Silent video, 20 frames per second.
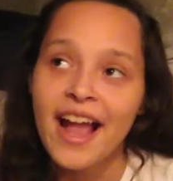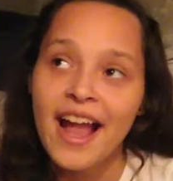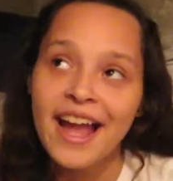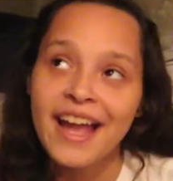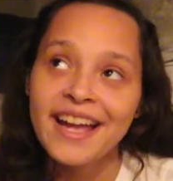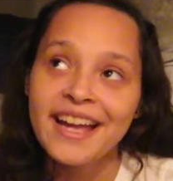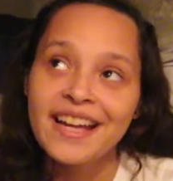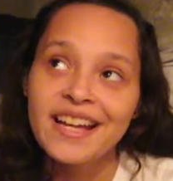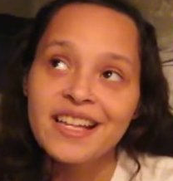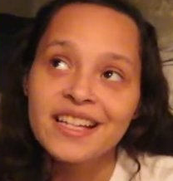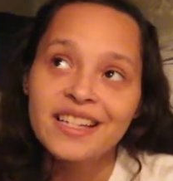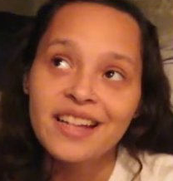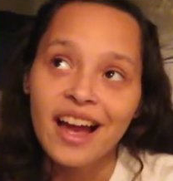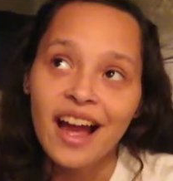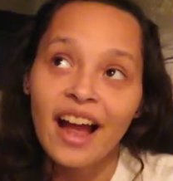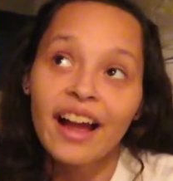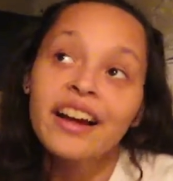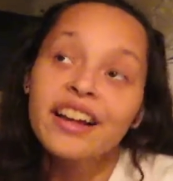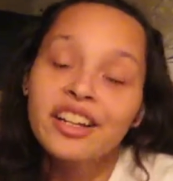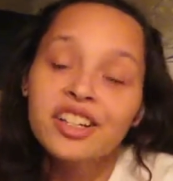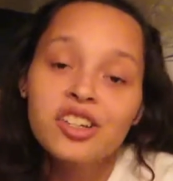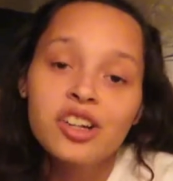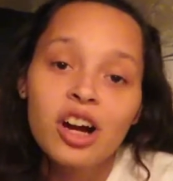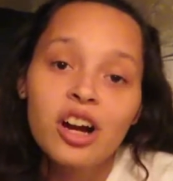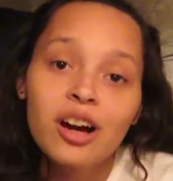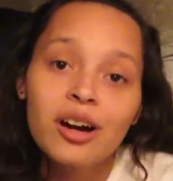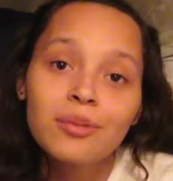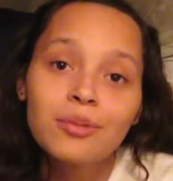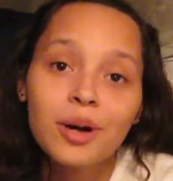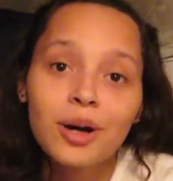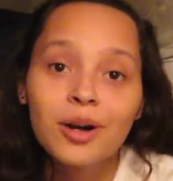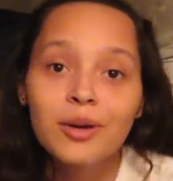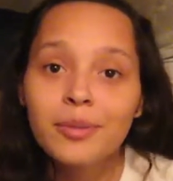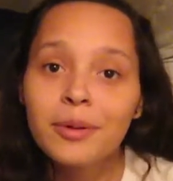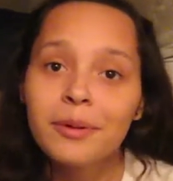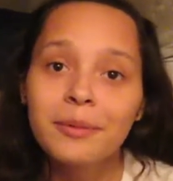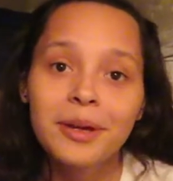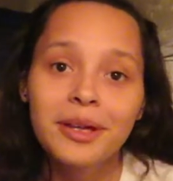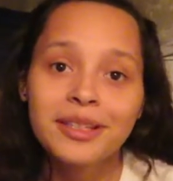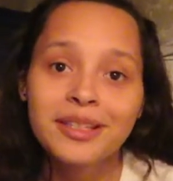and I got a job all
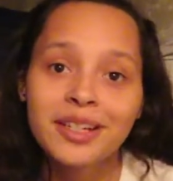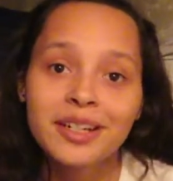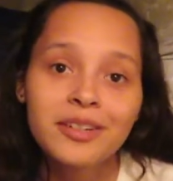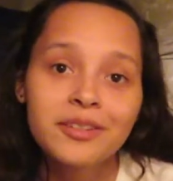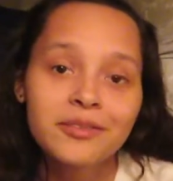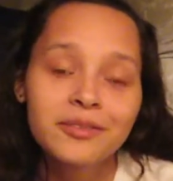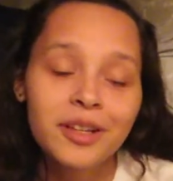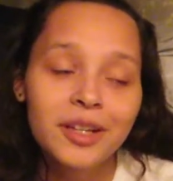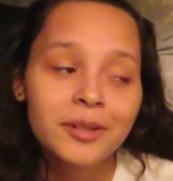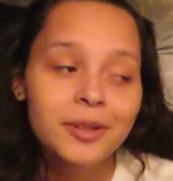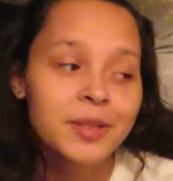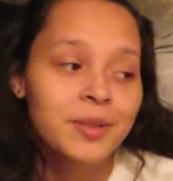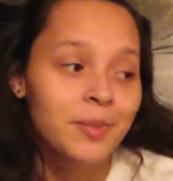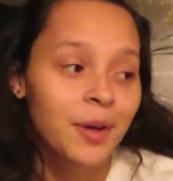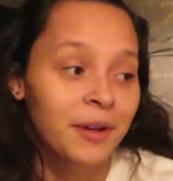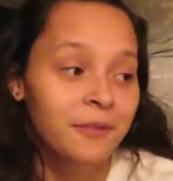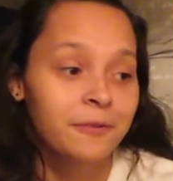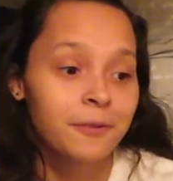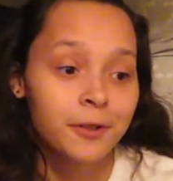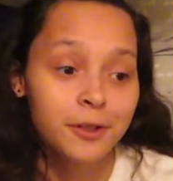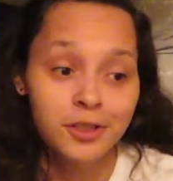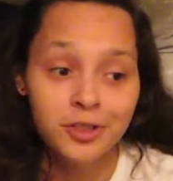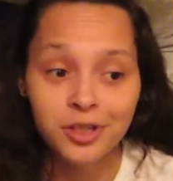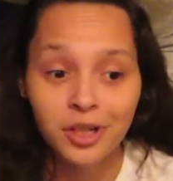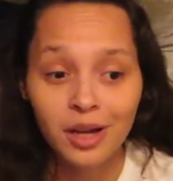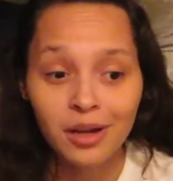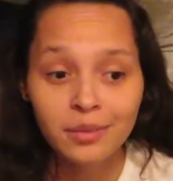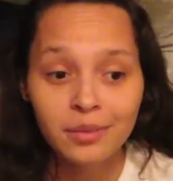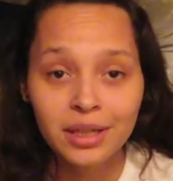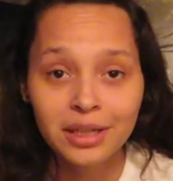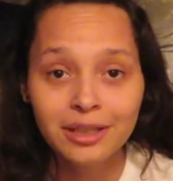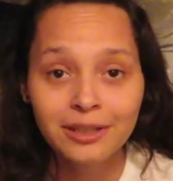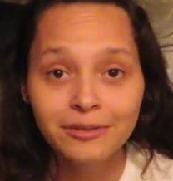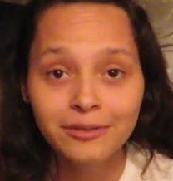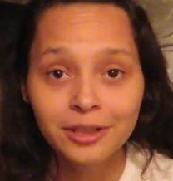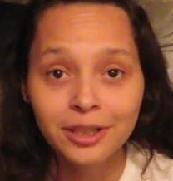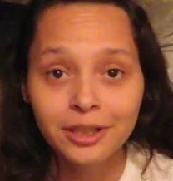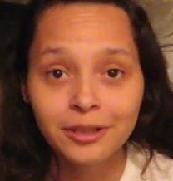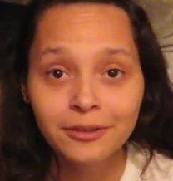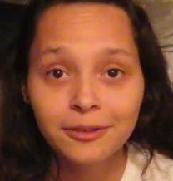by myself. It was my first job
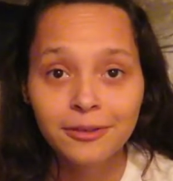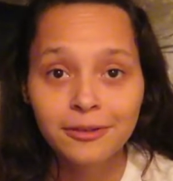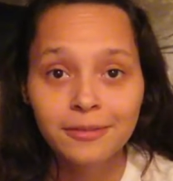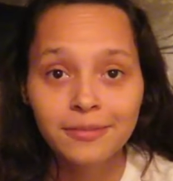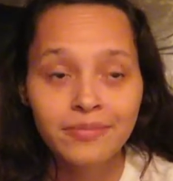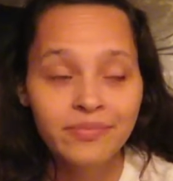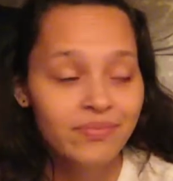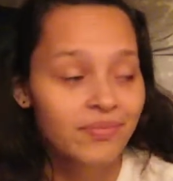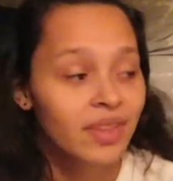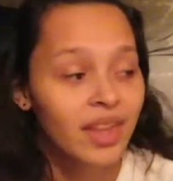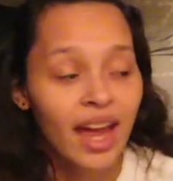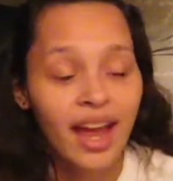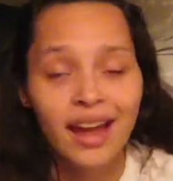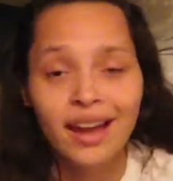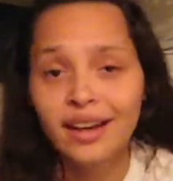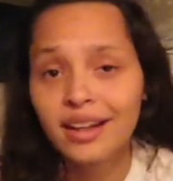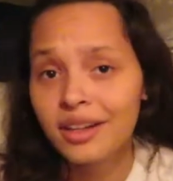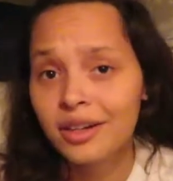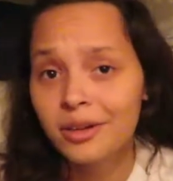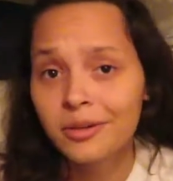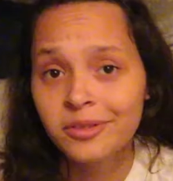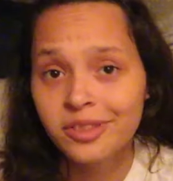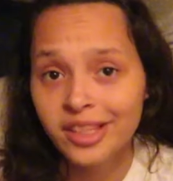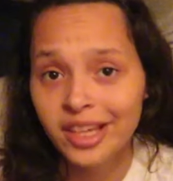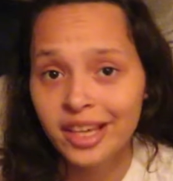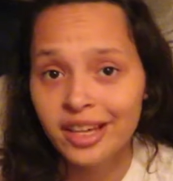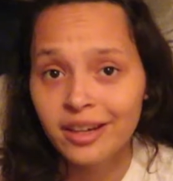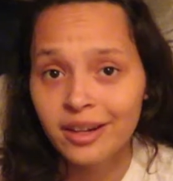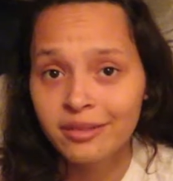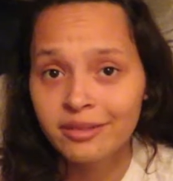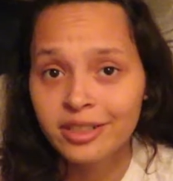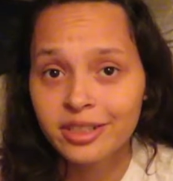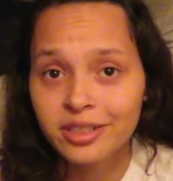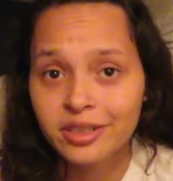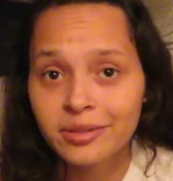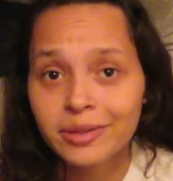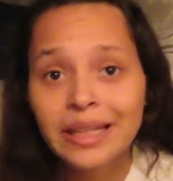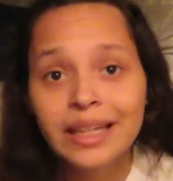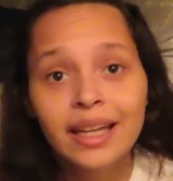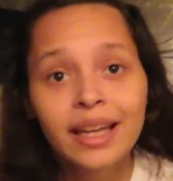interview. I didn't know what the heck I was
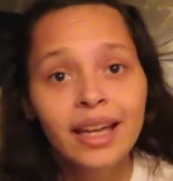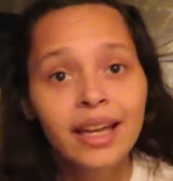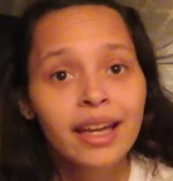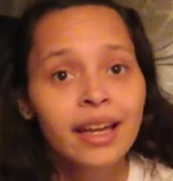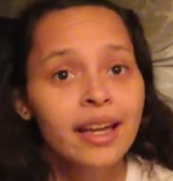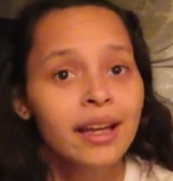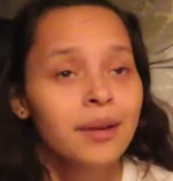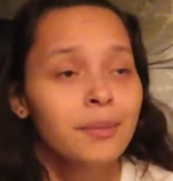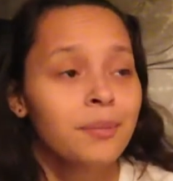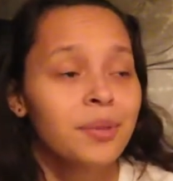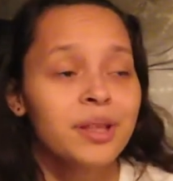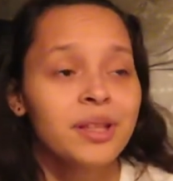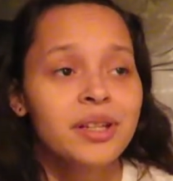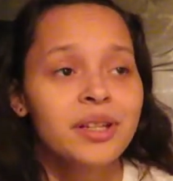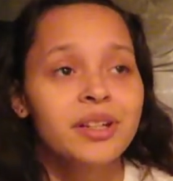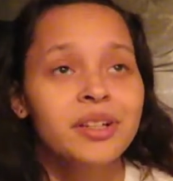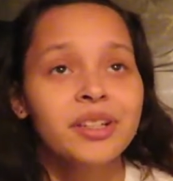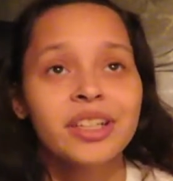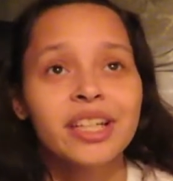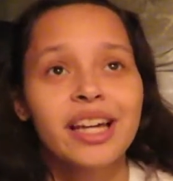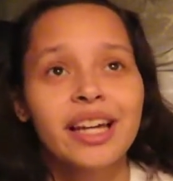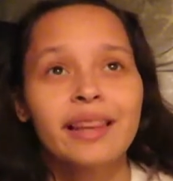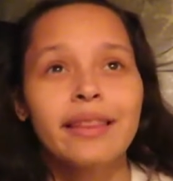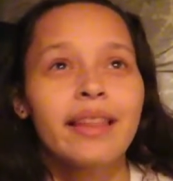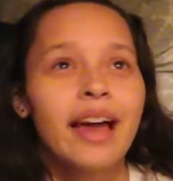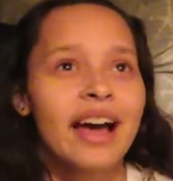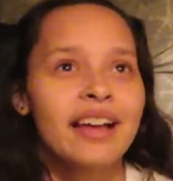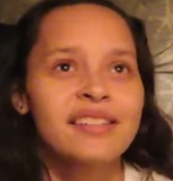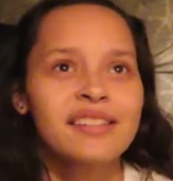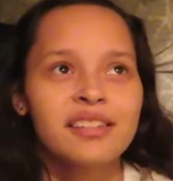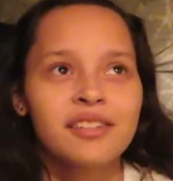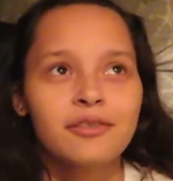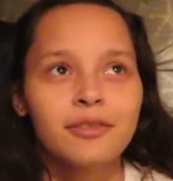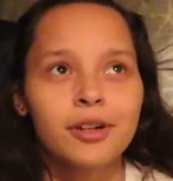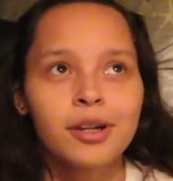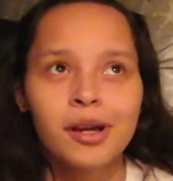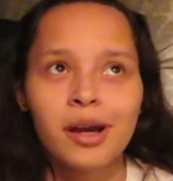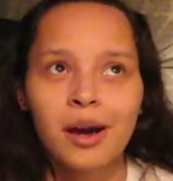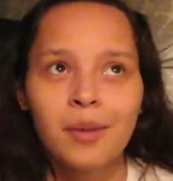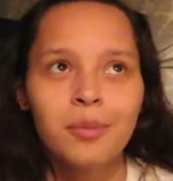doing. But literally, it lasted for
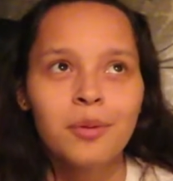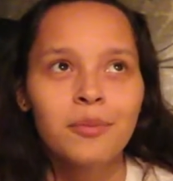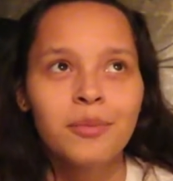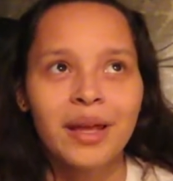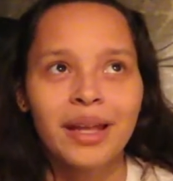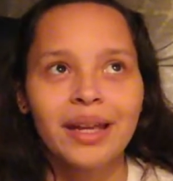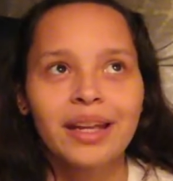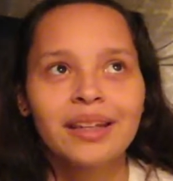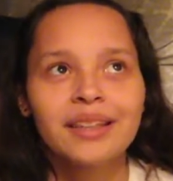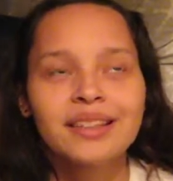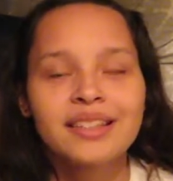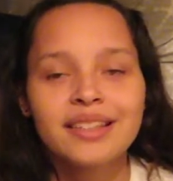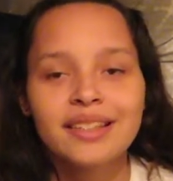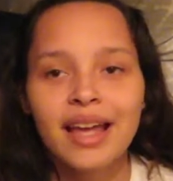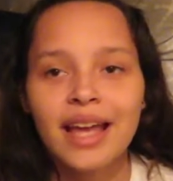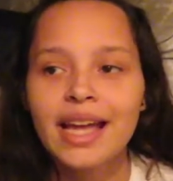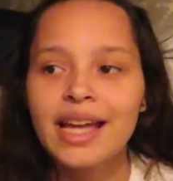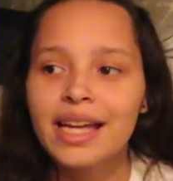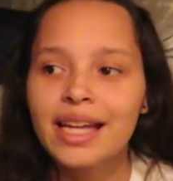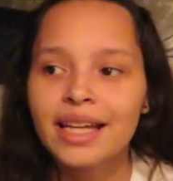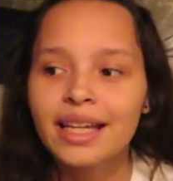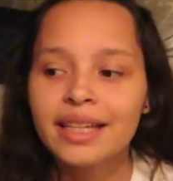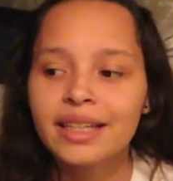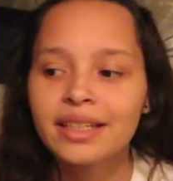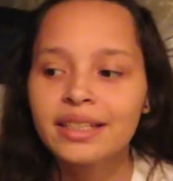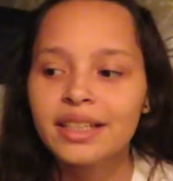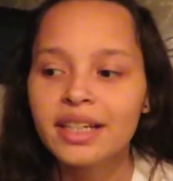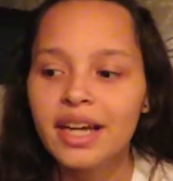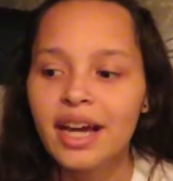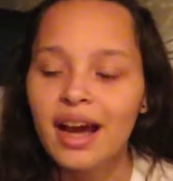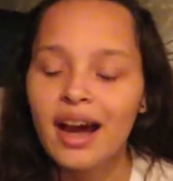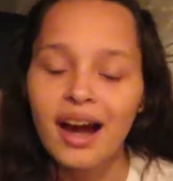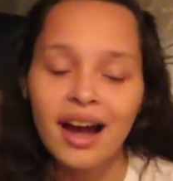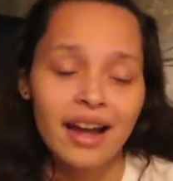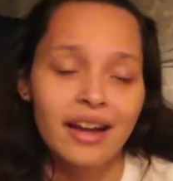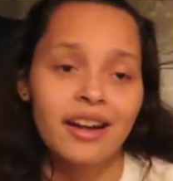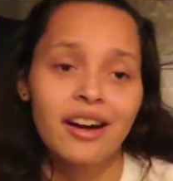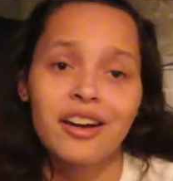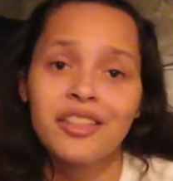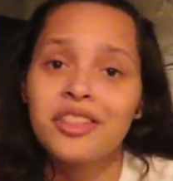a couple minutes, and
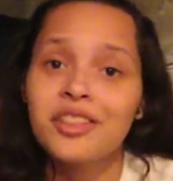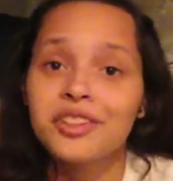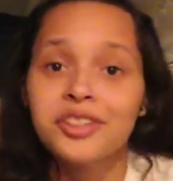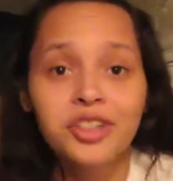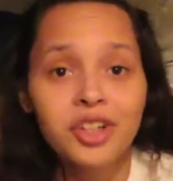I got the